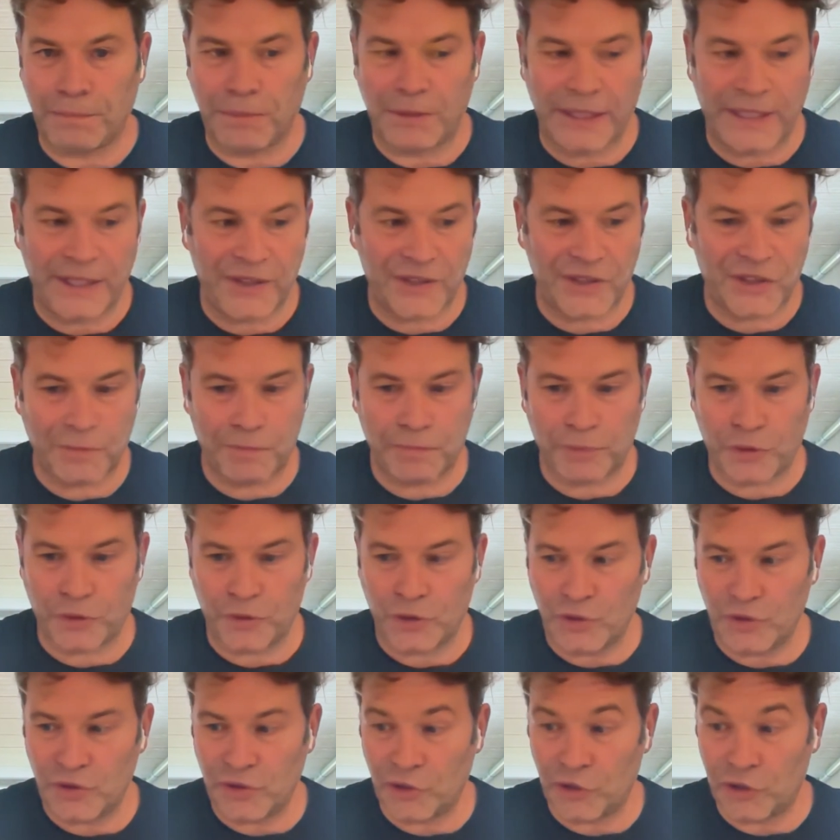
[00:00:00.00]
players,
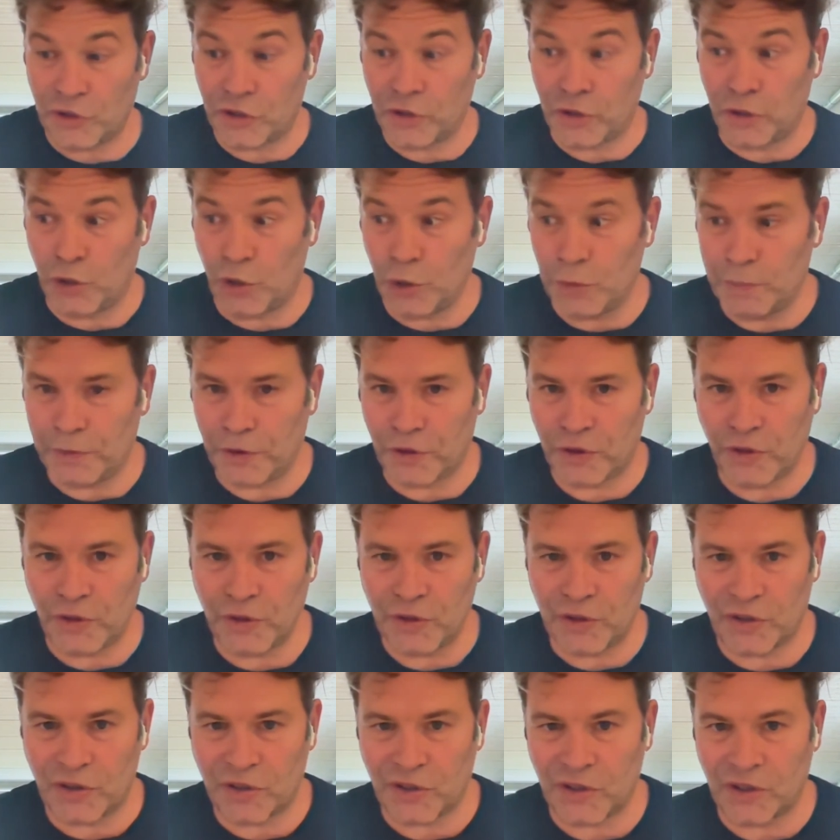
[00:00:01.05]
producers,
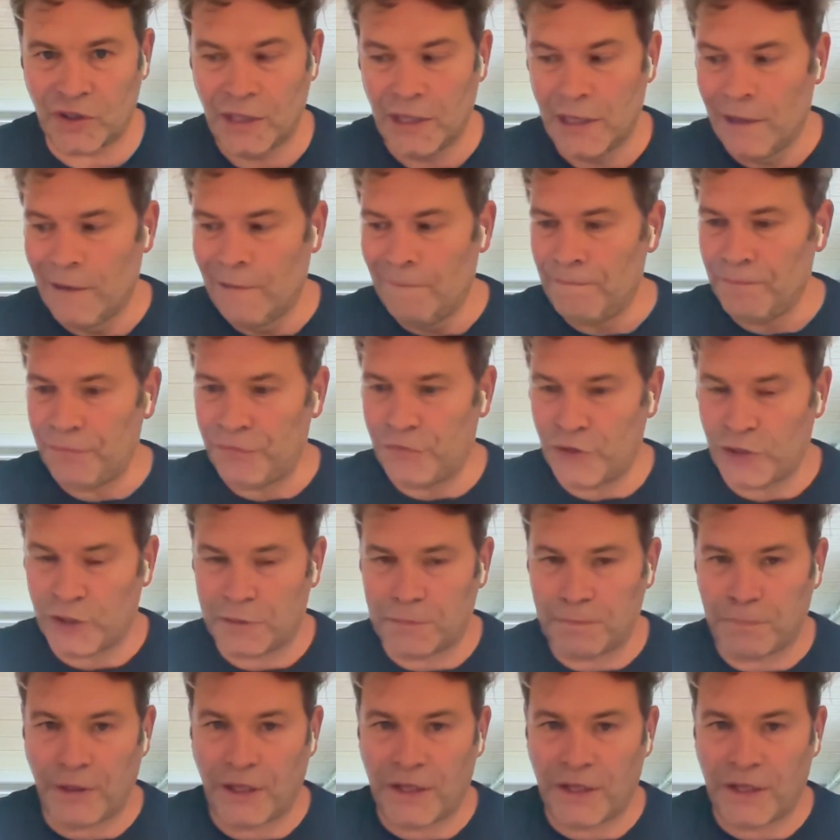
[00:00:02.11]
co-producers, third